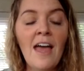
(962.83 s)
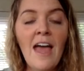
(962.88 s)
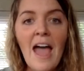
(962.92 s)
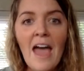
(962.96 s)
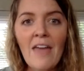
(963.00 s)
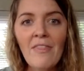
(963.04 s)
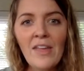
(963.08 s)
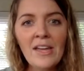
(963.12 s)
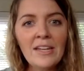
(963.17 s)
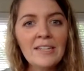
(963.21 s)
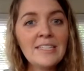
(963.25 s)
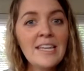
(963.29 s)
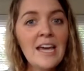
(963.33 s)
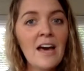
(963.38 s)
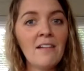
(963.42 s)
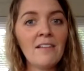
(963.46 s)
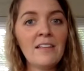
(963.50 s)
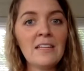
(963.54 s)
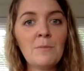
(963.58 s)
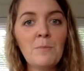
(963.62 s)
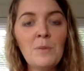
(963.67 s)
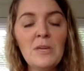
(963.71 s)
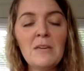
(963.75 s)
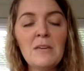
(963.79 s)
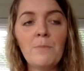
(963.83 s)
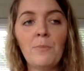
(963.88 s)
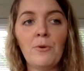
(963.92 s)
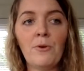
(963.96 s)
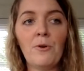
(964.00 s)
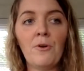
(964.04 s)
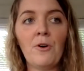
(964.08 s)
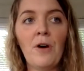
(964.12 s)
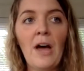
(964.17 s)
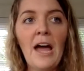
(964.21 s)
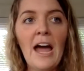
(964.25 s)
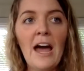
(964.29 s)
And then telling
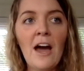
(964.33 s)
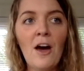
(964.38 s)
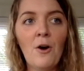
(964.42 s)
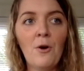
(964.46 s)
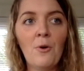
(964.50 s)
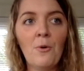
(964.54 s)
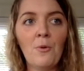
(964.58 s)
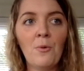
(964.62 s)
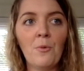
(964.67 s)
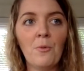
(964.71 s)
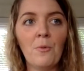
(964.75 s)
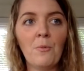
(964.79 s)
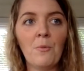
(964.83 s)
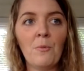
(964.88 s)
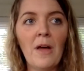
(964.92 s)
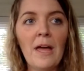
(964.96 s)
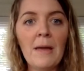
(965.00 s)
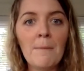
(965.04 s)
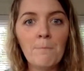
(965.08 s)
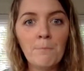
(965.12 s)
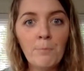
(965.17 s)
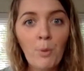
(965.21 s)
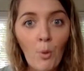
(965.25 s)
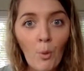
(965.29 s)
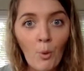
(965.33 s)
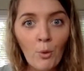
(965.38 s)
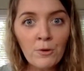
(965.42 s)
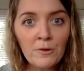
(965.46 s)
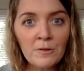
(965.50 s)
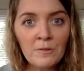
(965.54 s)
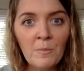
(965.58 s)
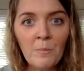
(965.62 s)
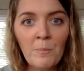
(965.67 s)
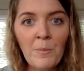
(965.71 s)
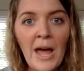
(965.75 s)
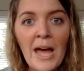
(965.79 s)
people how
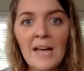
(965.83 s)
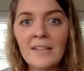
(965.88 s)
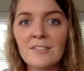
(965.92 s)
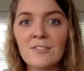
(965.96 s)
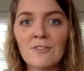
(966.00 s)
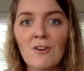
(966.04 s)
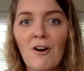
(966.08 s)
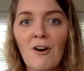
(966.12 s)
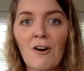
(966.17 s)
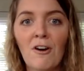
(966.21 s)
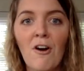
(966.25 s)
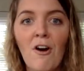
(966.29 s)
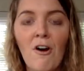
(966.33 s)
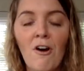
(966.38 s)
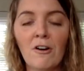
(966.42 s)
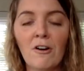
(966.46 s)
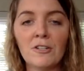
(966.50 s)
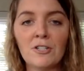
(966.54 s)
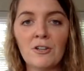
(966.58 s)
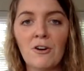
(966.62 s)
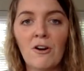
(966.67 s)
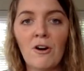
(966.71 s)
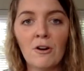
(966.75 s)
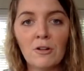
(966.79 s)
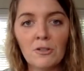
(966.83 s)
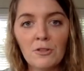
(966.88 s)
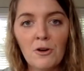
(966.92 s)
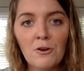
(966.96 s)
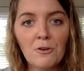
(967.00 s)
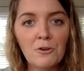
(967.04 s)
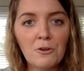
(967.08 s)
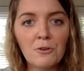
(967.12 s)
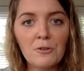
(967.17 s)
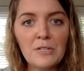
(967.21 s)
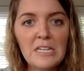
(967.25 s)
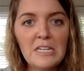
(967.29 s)
important bats are to our
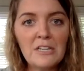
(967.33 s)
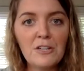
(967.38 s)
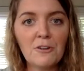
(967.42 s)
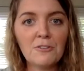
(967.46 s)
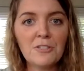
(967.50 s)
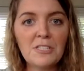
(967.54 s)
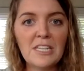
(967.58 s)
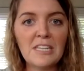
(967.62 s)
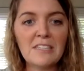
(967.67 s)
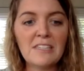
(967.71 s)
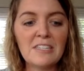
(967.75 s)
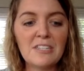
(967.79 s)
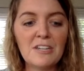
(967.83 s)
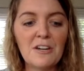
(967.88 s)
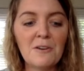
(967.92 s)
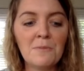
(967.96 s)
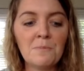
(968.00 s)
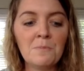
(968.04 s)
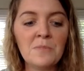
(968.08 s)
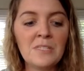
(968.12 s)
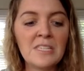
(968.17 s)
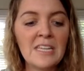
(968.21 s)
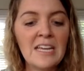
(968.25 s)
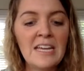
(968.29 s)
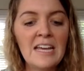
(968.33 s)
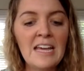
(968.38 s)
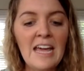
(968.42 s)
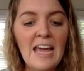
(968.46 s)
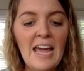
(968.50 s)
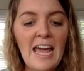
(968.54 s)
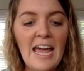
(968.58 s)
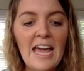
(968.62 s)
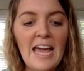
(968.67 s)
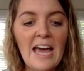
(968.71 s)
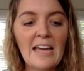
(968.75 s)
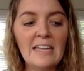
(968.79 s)
local ecosystems
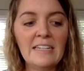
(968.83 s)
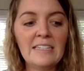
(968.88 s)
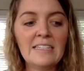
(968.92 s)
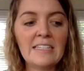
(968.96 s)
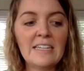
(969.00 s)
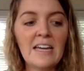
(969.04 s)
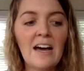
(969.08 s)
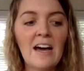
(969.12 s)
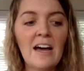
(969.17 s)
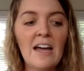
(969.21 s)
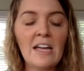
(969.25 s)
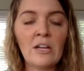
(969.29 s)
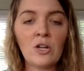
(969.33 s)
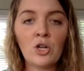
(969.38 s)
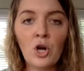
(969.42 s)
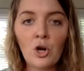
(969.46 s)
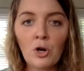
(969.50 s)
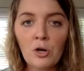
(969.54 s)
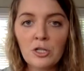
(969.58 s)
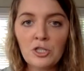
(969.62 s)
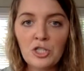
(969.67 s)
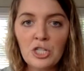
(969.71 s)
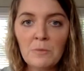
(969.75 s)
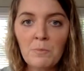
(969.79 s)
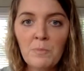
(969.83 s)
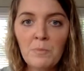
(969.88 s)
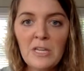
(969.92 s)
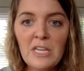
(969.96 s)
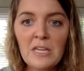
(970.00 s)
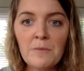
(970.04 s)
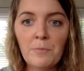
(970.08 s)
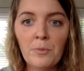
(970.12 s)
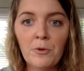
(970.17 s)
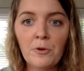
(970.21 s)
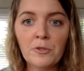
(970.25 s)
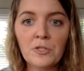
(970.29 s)
and encouraging
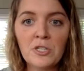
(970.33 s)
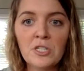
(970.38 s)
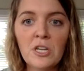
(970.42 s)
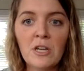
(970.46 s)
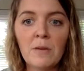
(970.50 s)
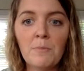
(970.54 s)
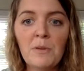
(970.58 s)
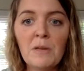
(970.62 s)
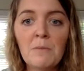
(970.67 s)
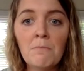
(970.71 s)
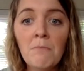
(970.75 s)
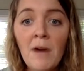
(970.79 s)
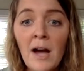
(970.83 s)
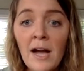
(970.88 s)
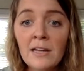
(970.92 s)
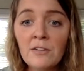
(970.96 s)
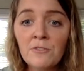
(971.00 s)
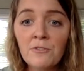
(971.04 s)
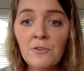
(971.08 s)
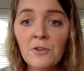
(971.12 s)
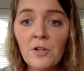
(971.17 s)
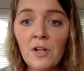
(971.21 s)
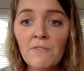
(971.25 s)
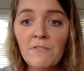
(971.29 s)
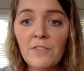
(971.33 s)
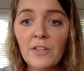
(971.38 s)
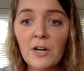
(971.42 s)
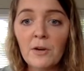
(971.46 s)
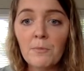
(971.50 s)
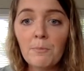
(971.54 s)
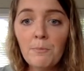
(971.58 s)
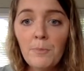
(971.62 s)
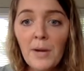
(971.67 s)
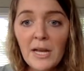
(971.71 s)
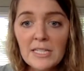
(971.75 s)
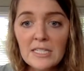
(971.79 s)
people to be mindful of
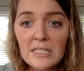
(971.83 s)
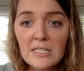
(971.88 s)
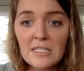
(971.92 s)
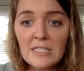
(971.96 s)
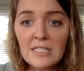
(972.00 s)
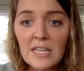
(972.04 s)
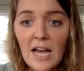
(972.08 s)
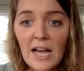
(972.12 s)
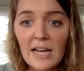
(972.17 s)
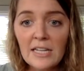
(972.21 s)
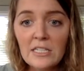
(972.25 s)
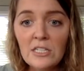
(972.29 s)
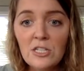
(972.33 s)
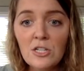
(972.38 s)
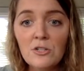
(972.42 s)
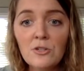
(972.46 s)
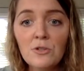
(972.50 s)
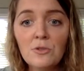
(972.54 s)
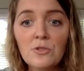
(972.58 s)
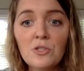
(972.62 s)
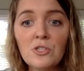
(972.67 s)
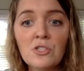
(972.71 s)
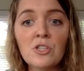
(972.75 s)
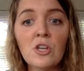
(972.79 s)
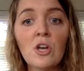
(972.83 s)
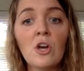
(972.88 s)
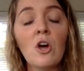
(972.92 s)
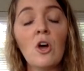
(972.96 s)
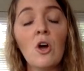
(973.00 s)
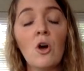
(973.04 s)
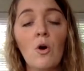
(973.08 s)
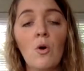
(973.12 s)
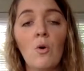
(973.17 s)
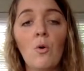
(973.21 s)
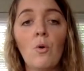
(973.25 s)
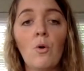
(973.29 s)
their pesticide use
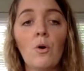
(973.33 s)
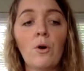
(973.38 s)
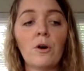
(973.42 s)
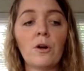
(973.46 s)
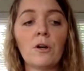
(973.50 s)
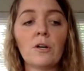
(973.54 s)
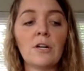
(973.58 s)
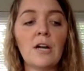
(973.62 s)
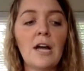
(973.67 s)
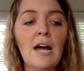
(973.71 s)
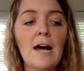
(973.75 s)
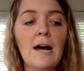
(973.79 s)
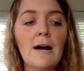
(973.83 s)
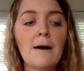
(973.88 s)
or